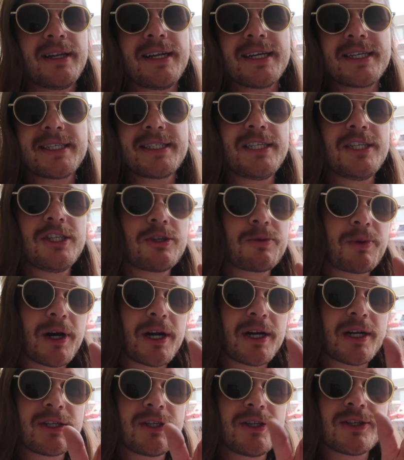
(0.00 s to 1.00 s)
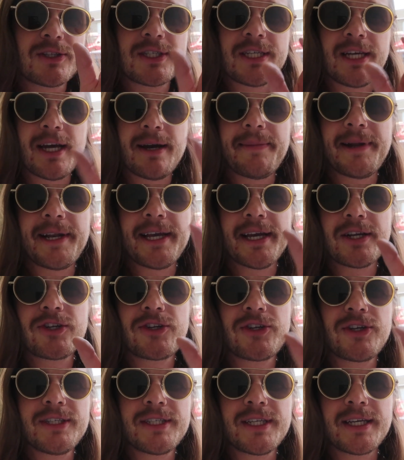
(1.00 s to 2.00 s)
Next to each product, you'll see how many
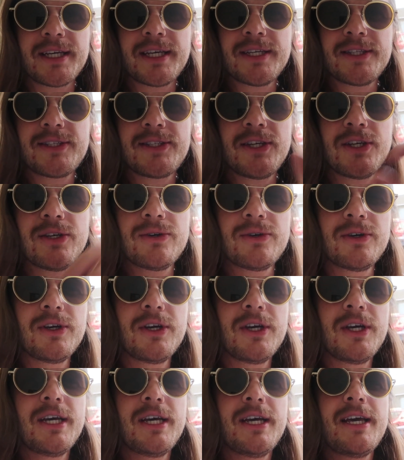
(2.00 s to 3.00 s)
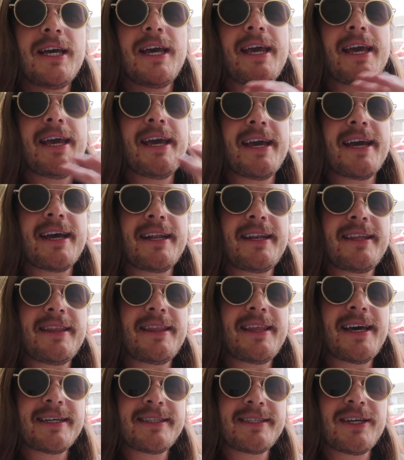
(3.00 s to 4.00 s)
entries it gets you, and
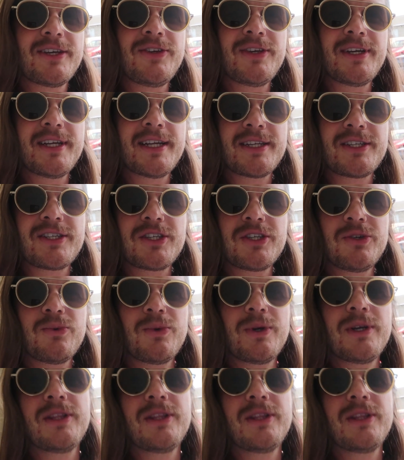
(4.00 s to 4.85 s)
that's how you get entered to